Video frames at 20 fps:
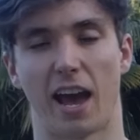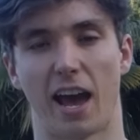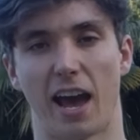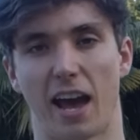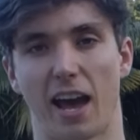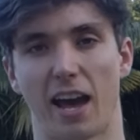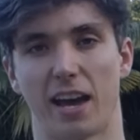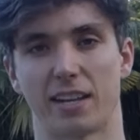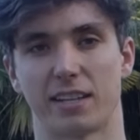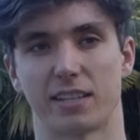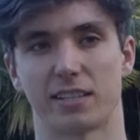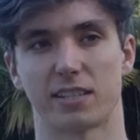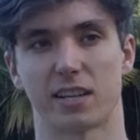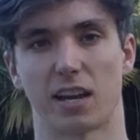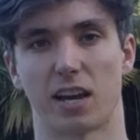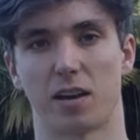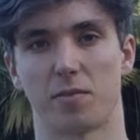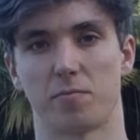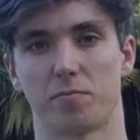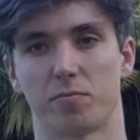And
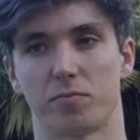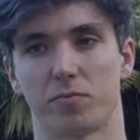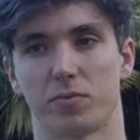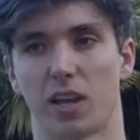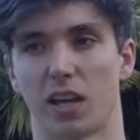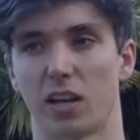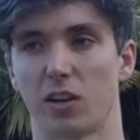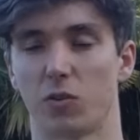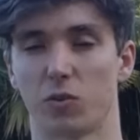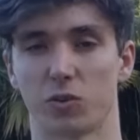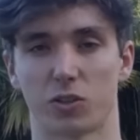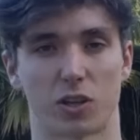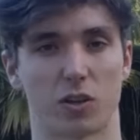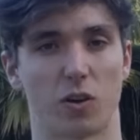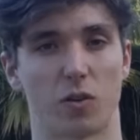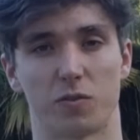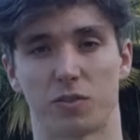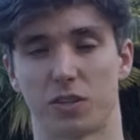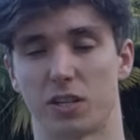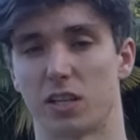then
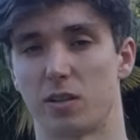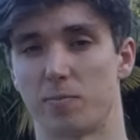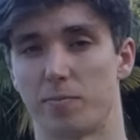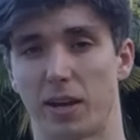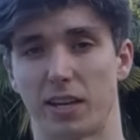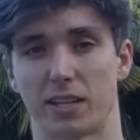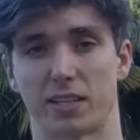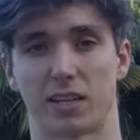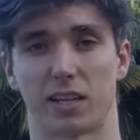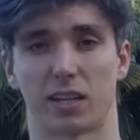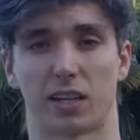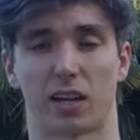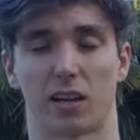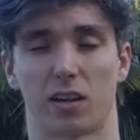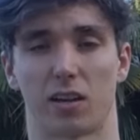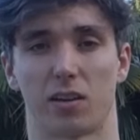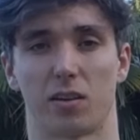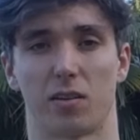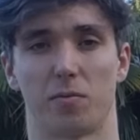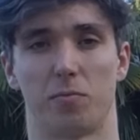also obviously the basic
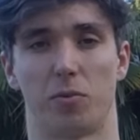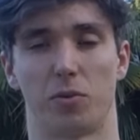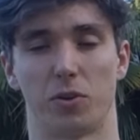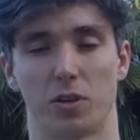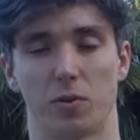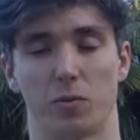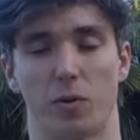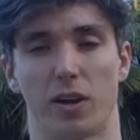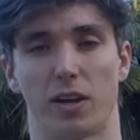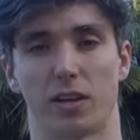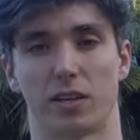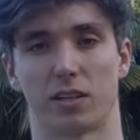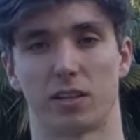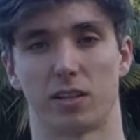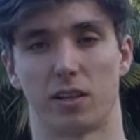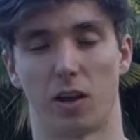body weight,